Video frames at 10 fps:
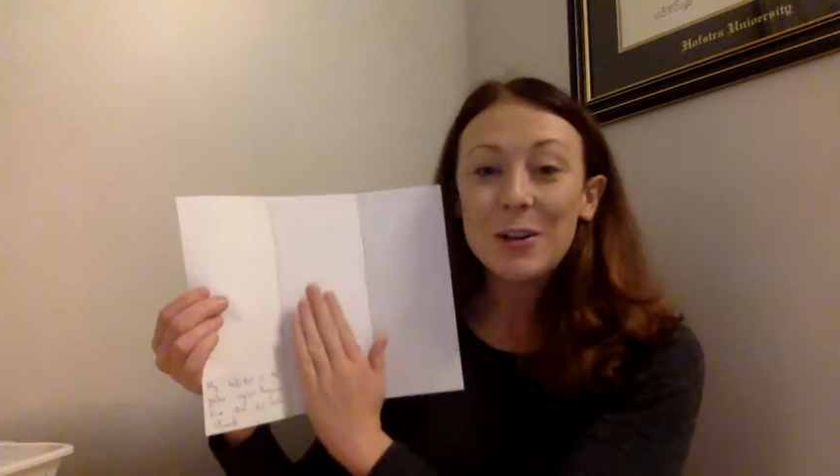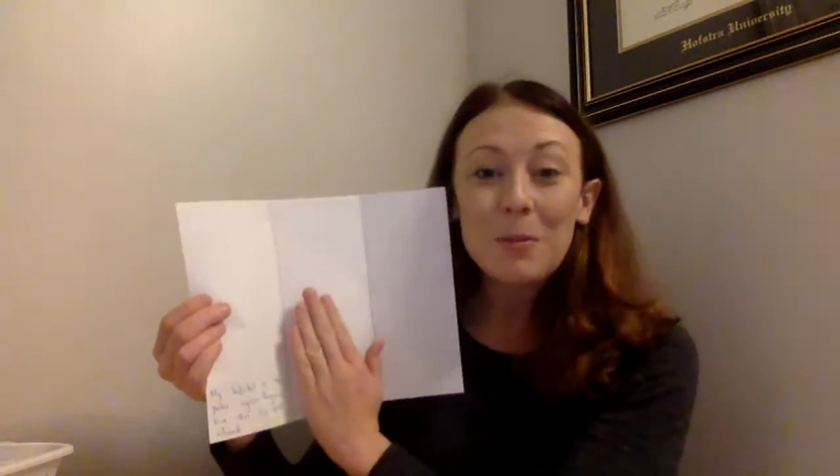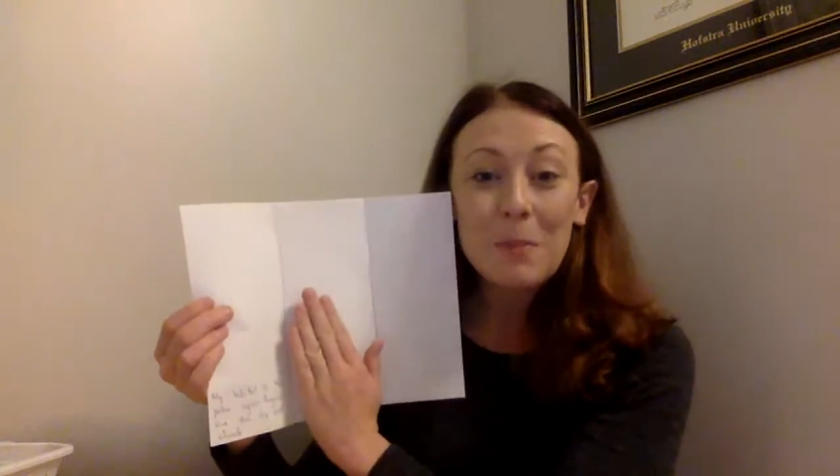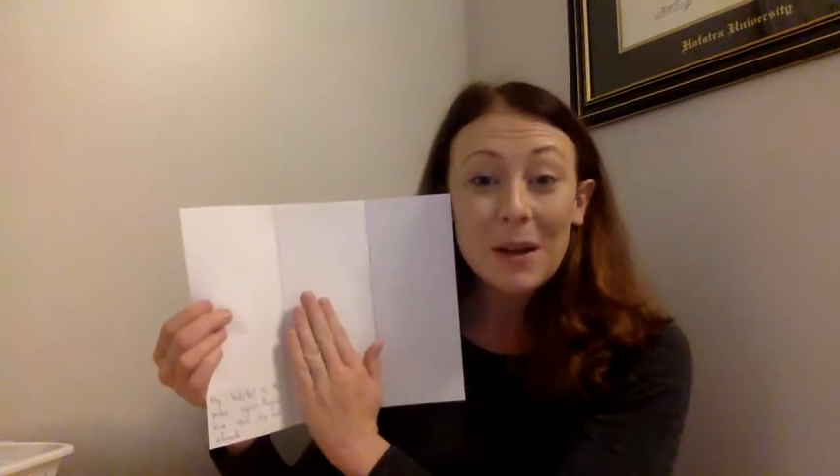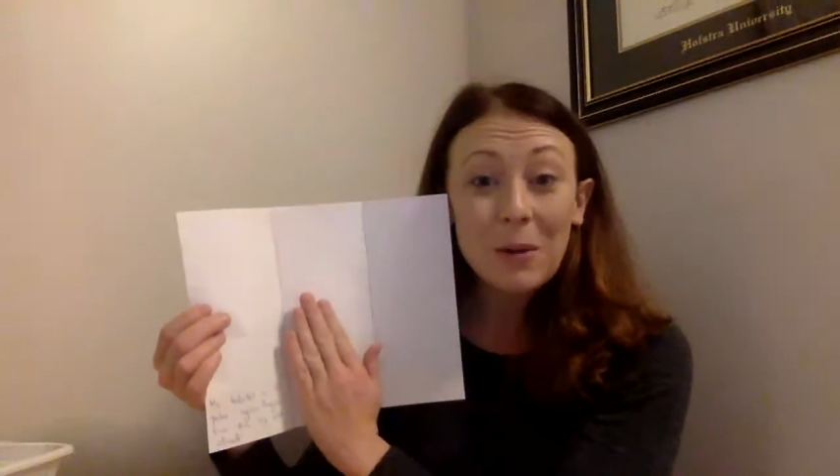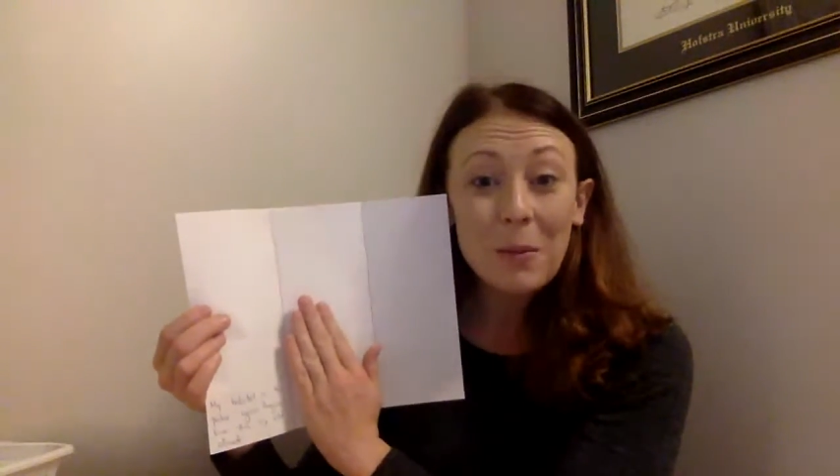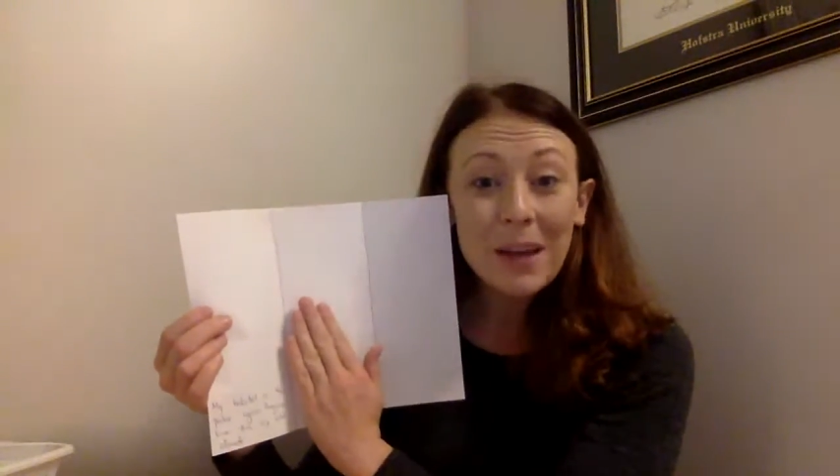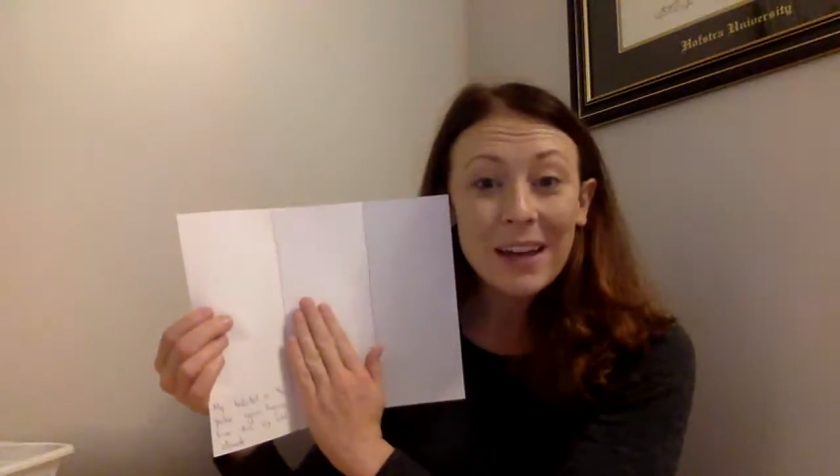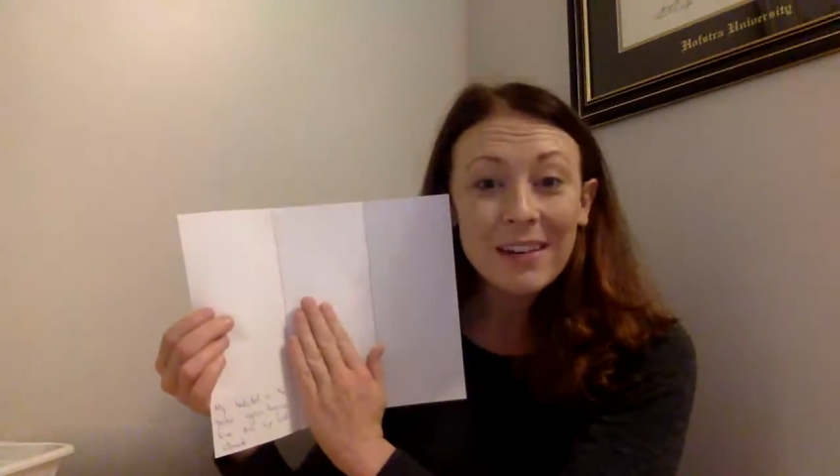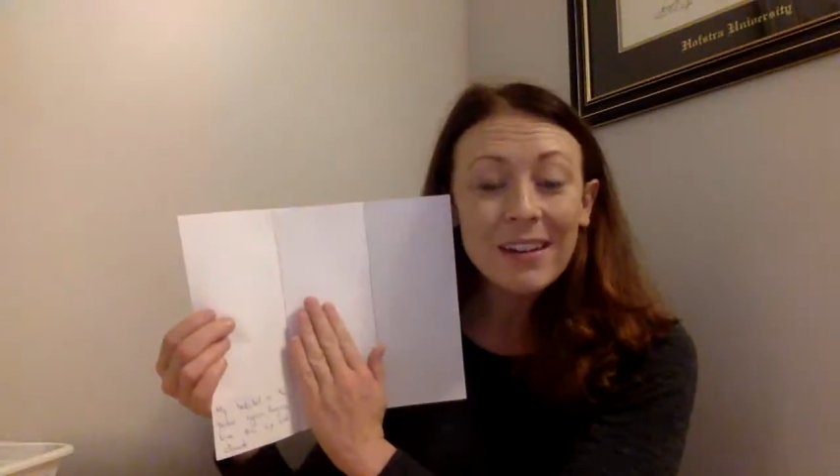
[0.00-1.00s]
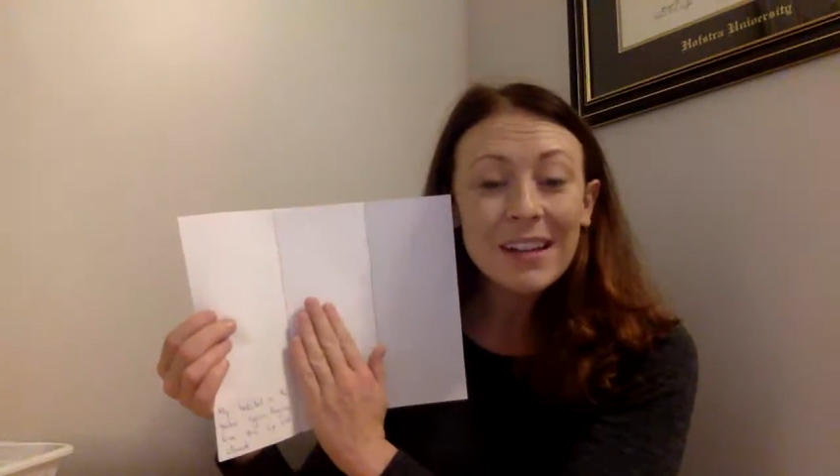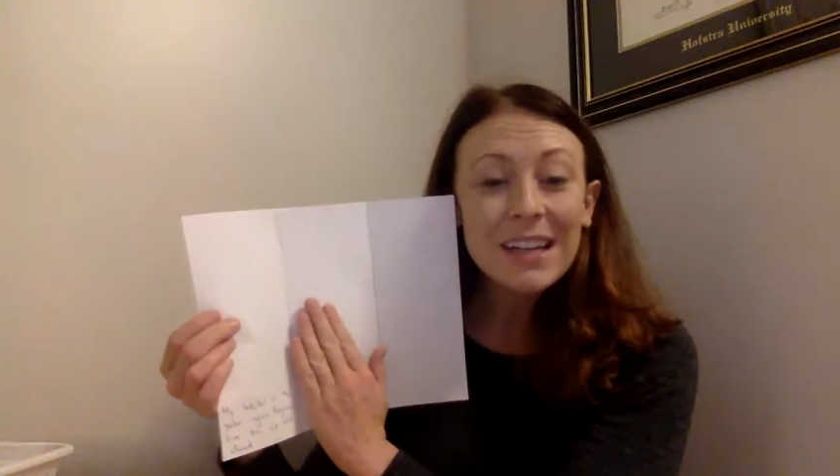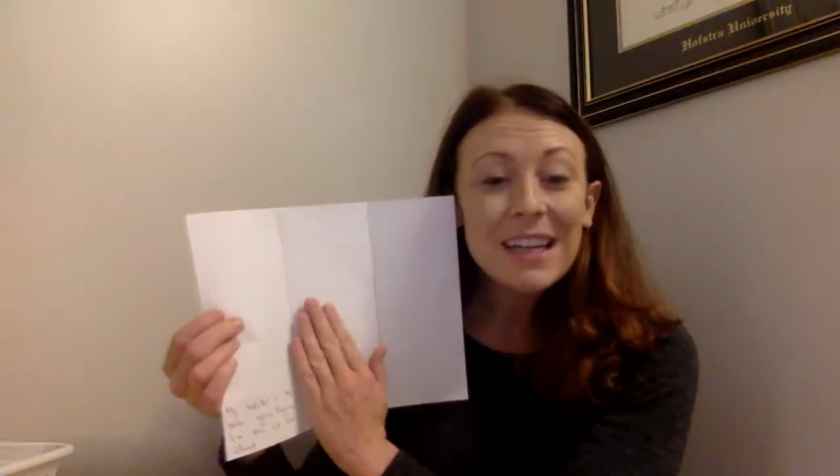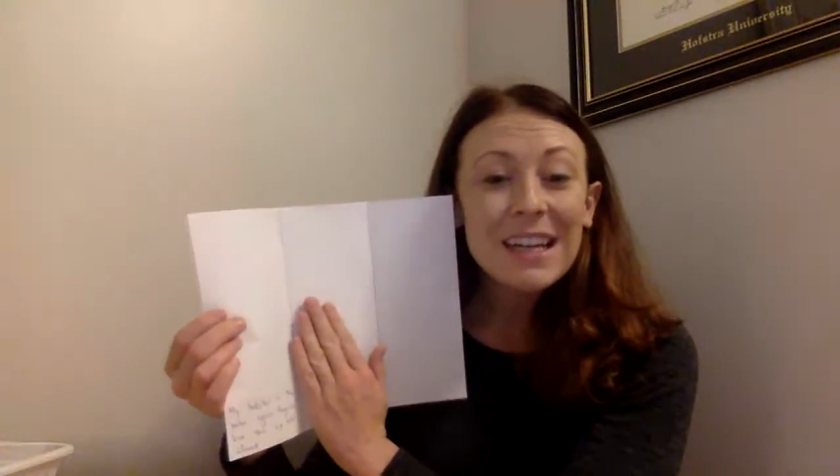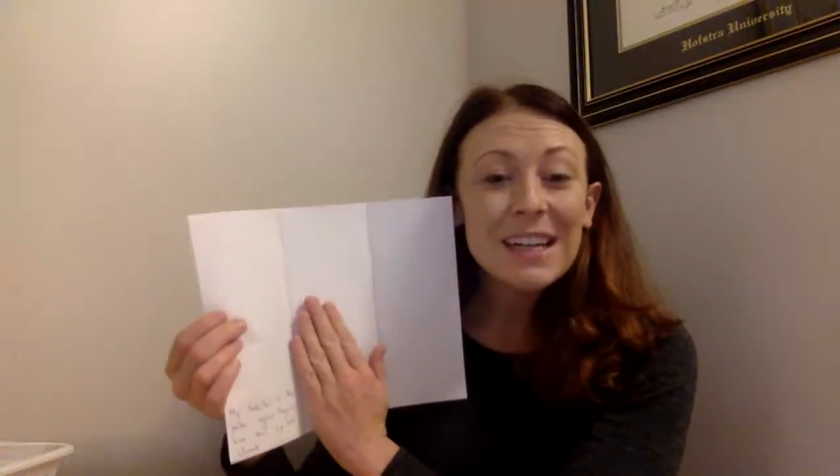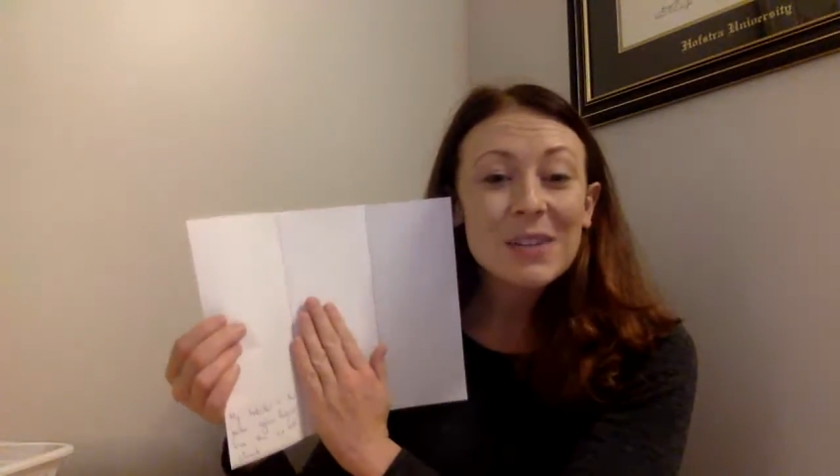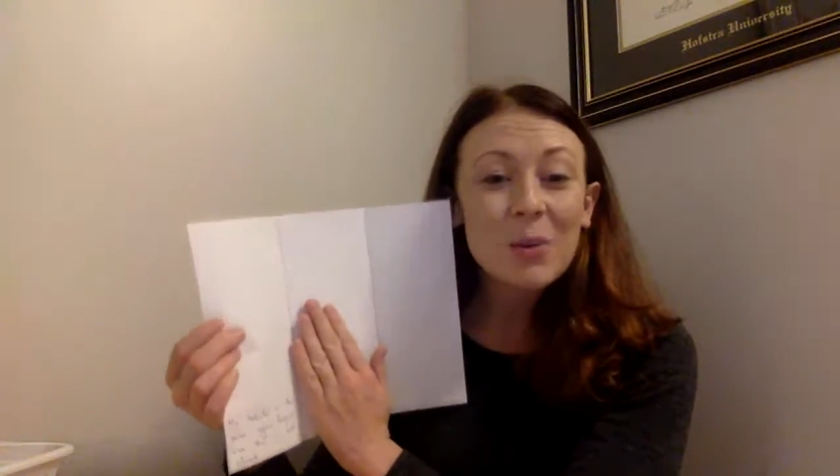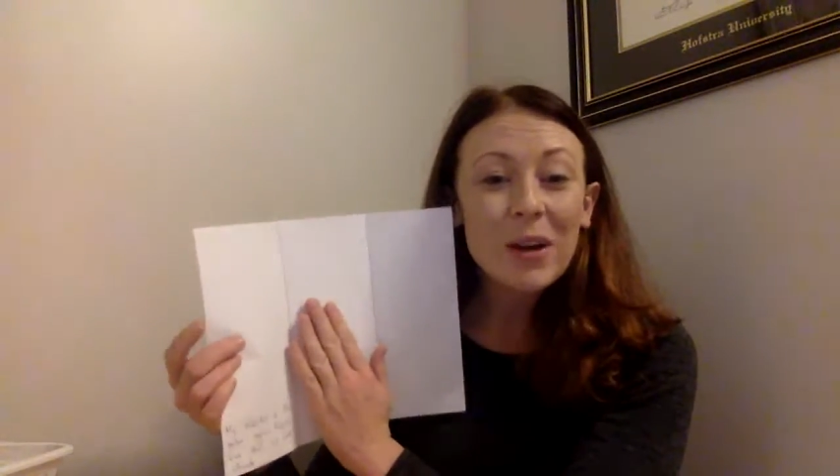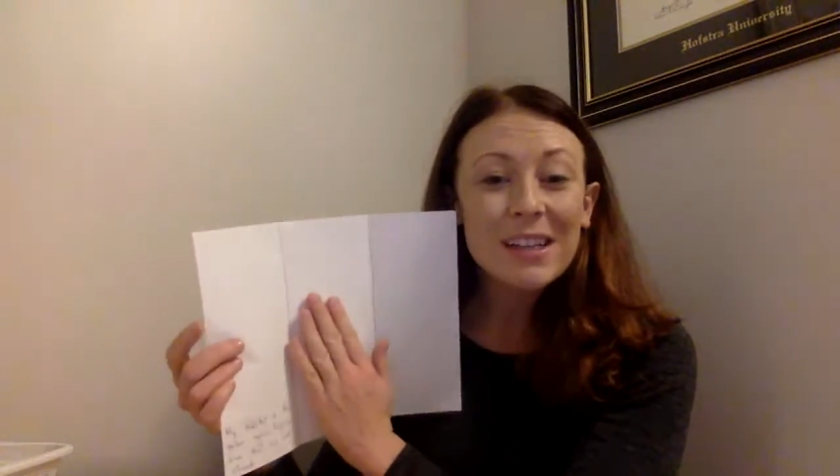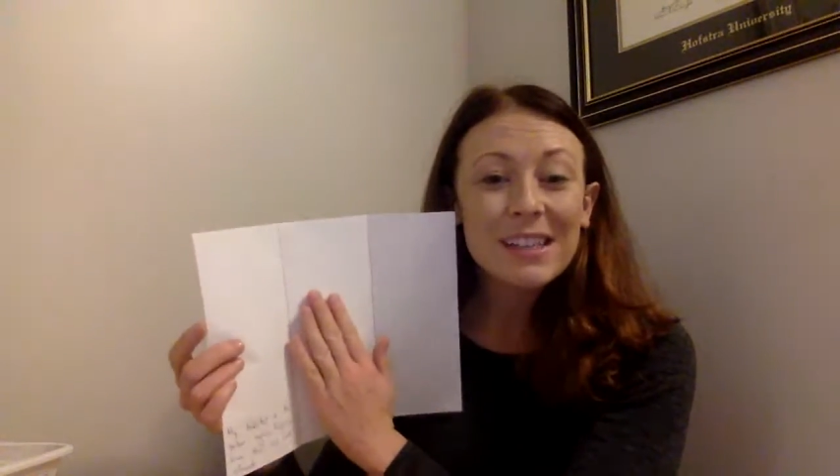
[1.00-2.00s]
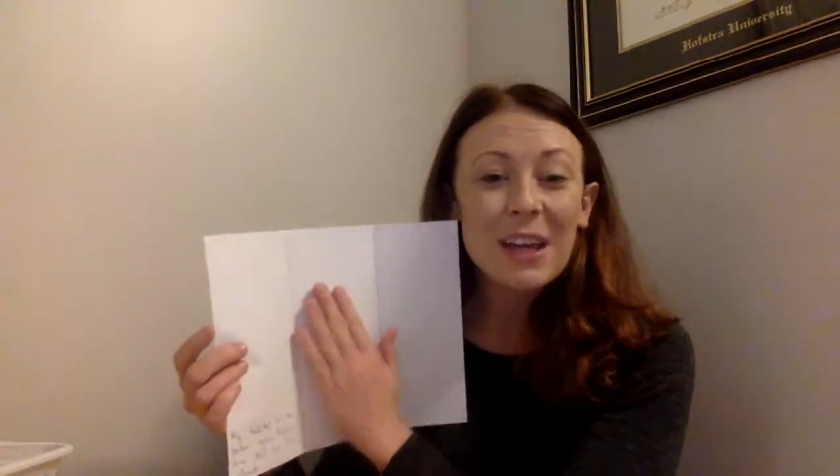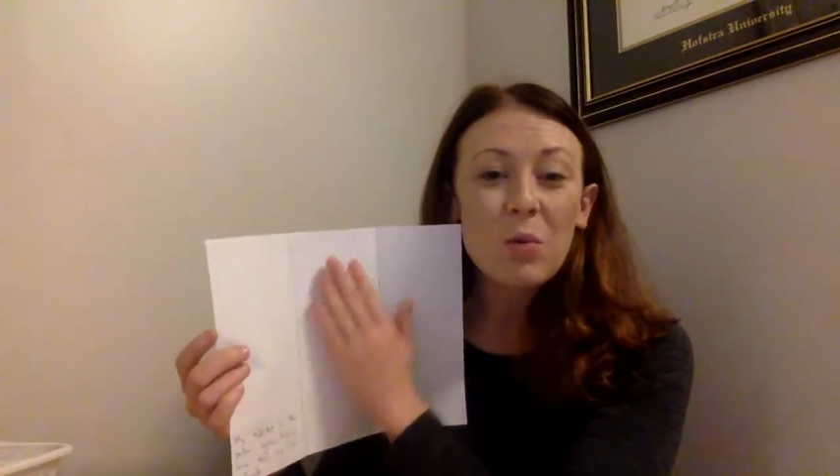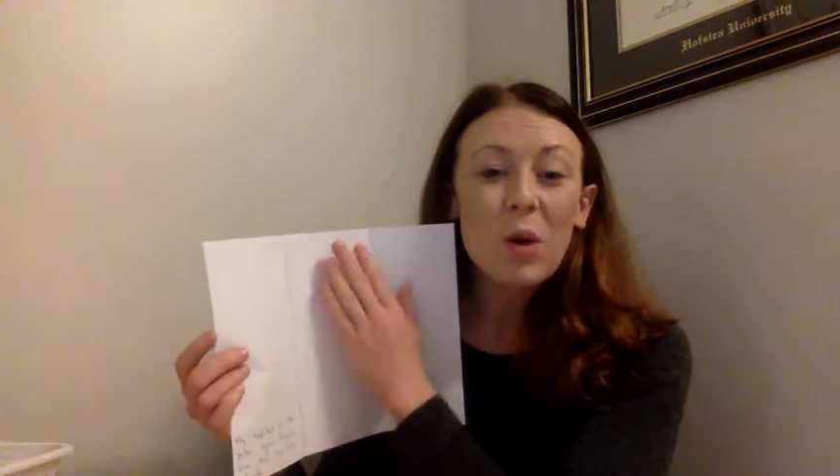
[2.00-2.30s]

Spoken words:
Your middle panel is going to say